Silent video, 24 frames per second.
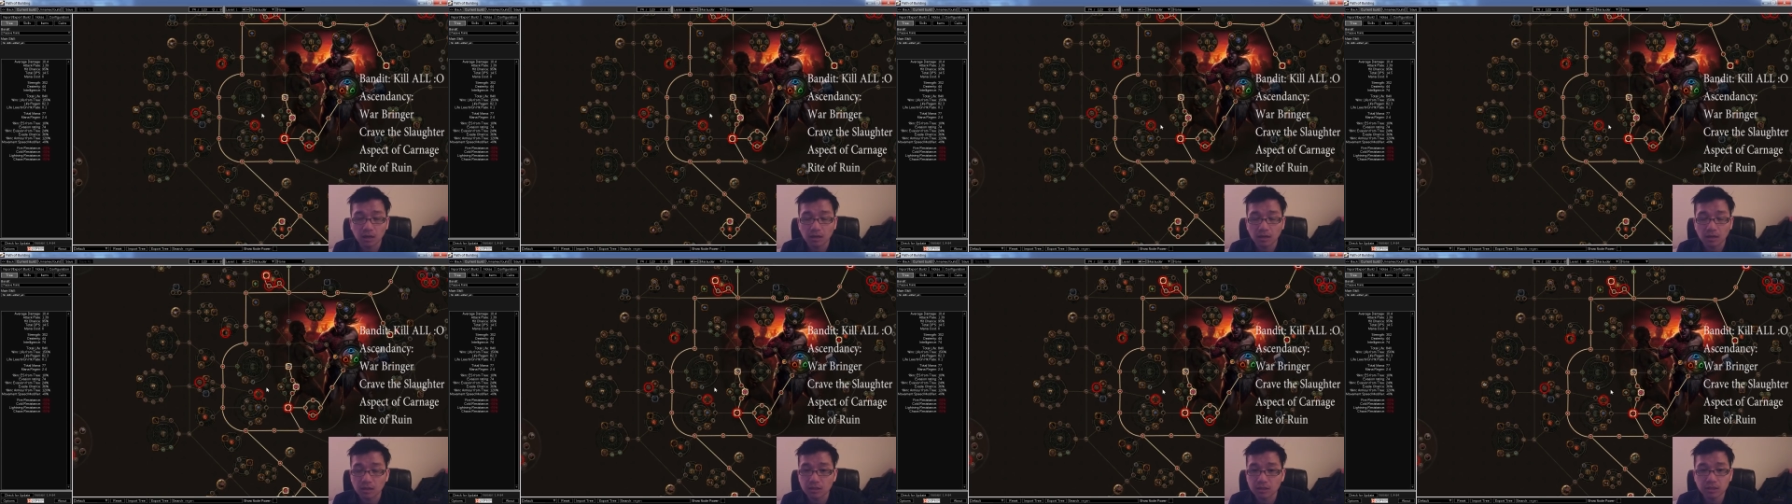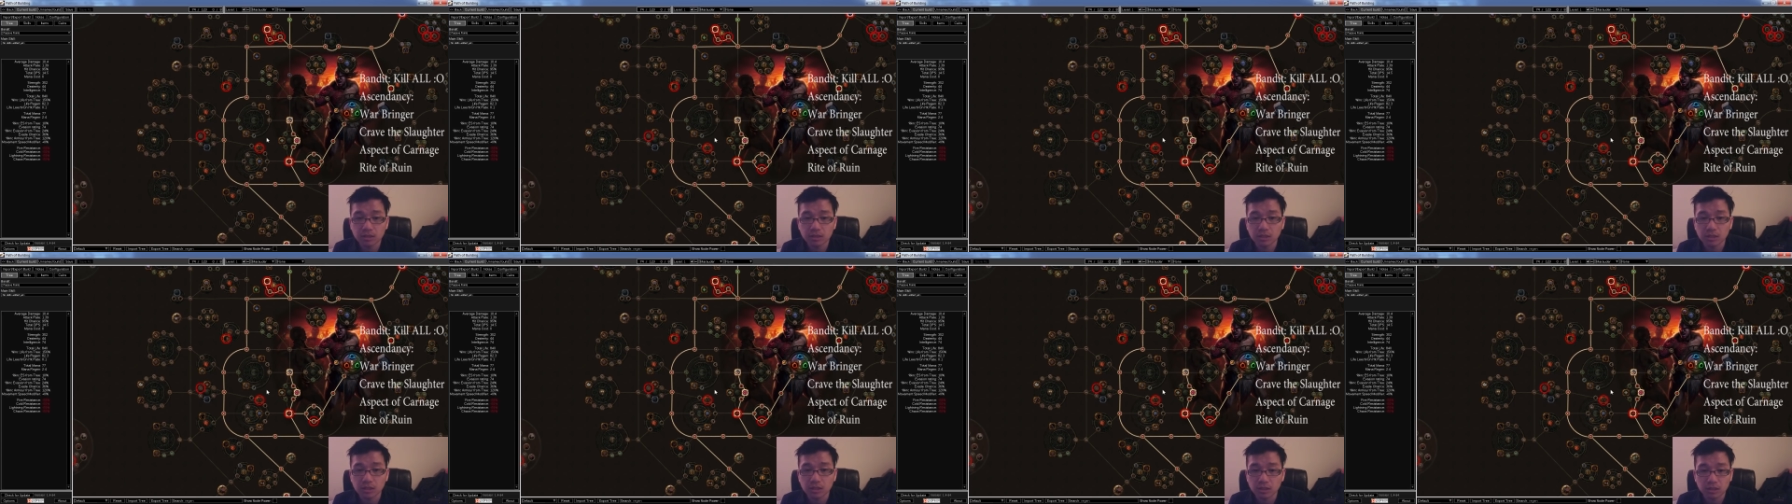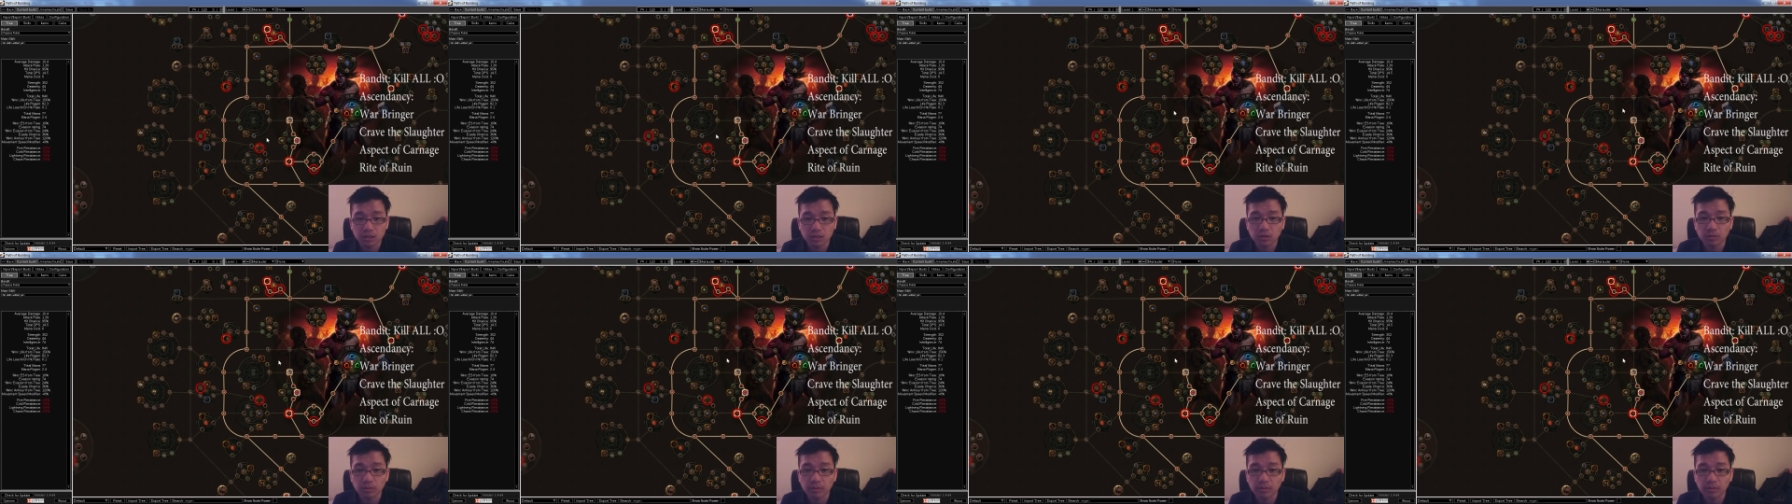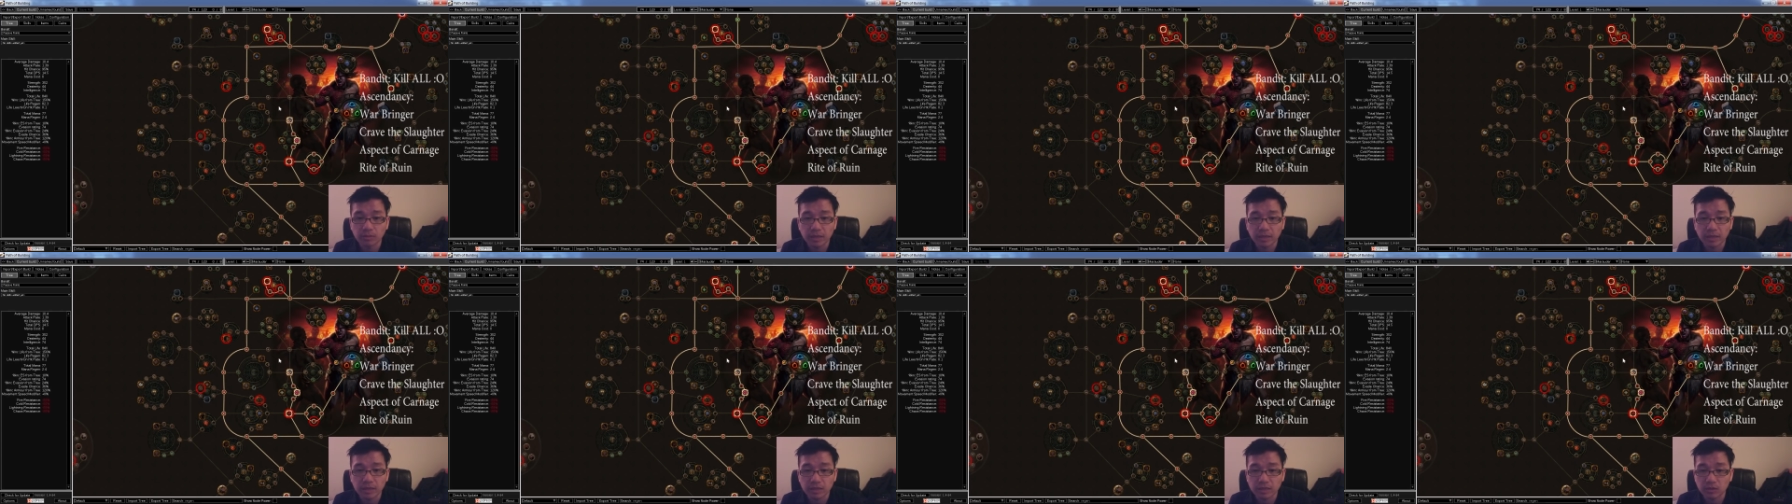it's just gonna
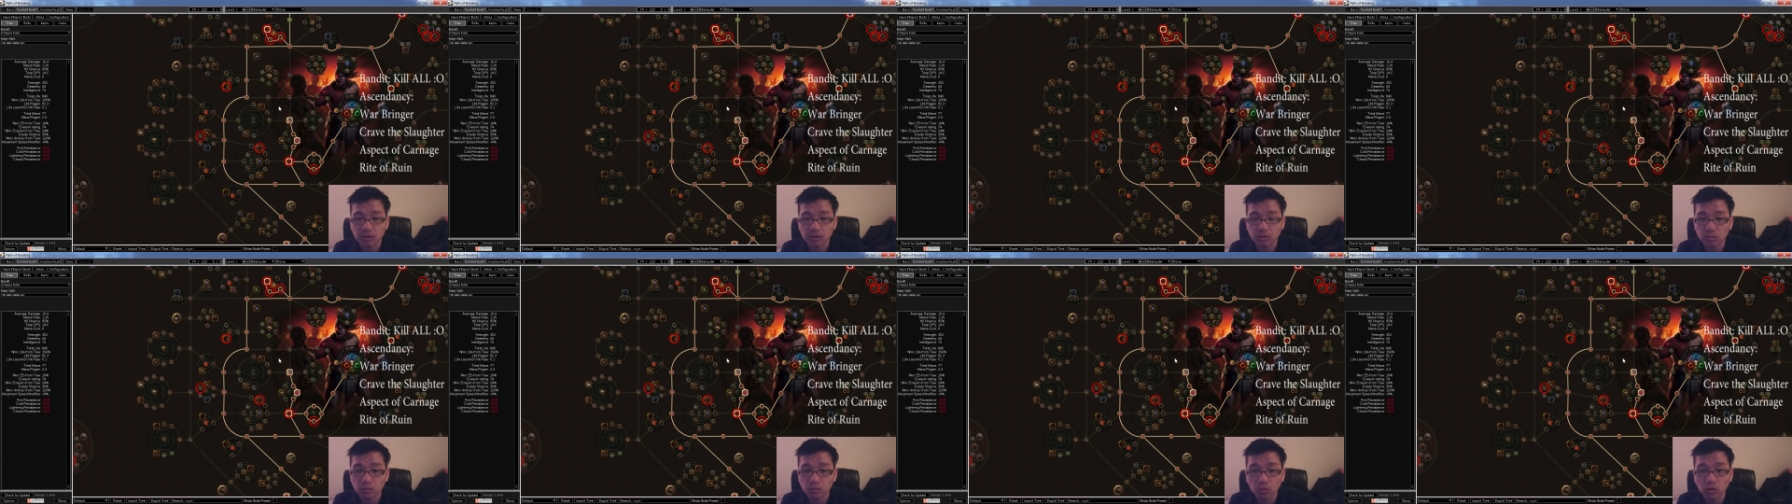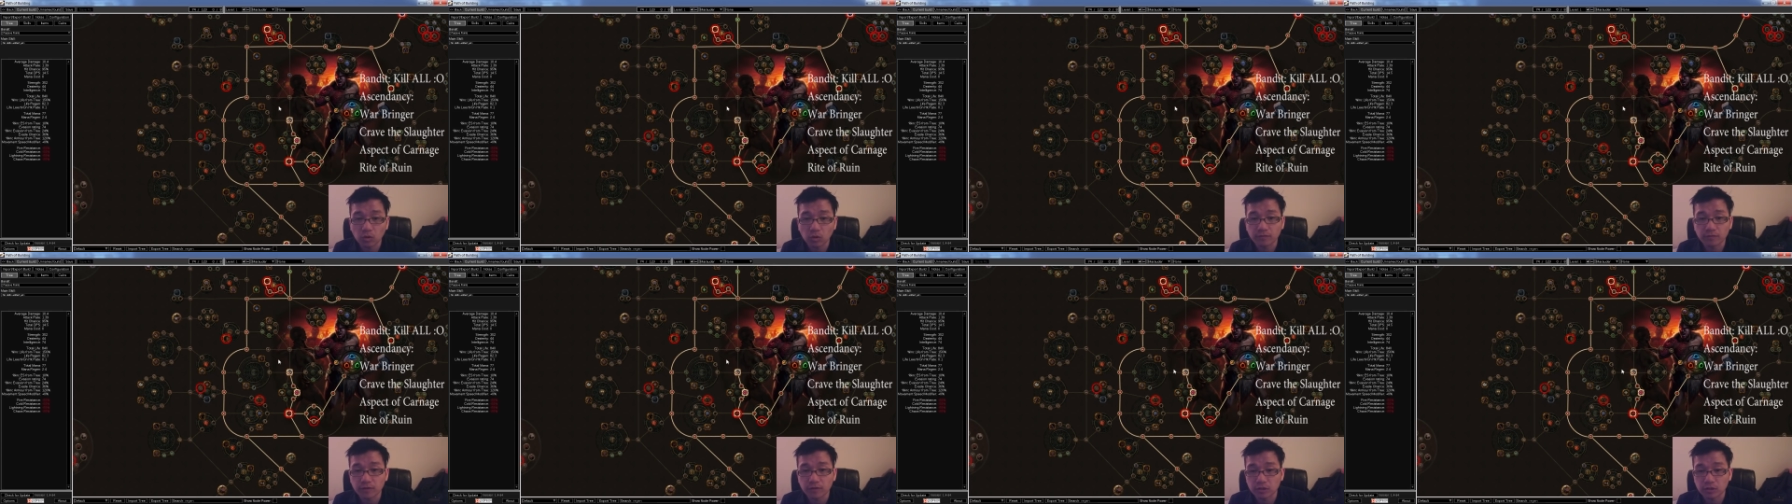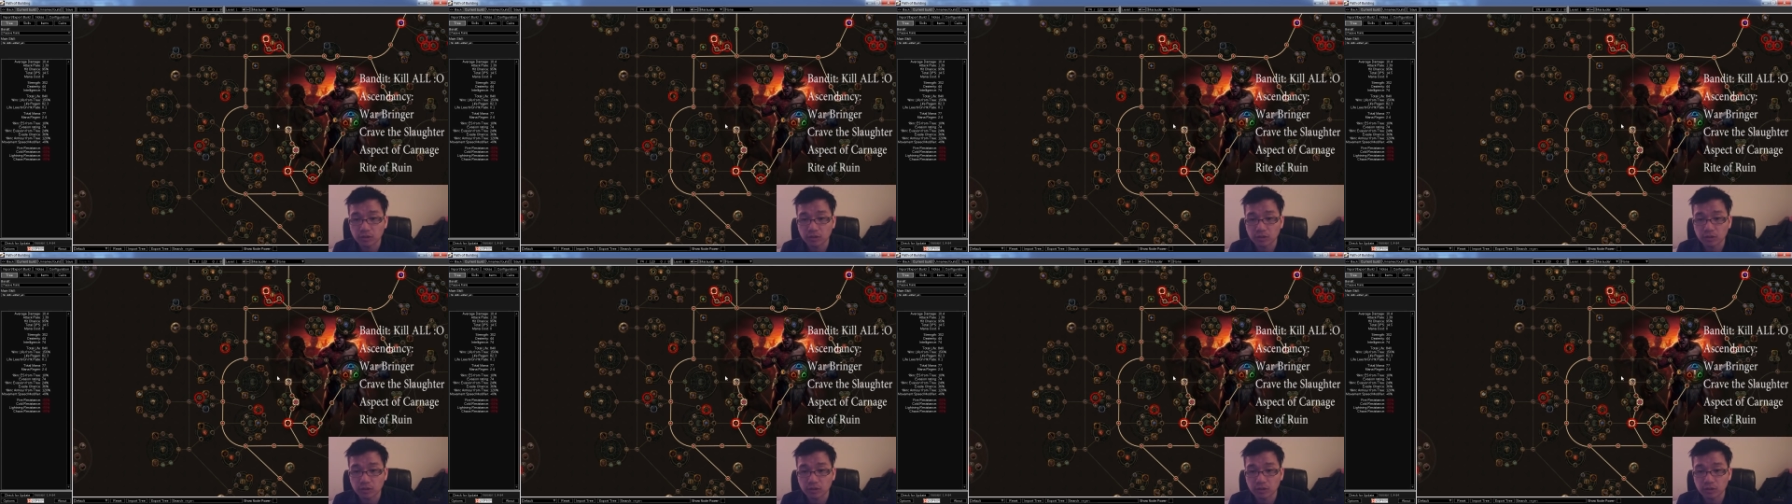make you more efficient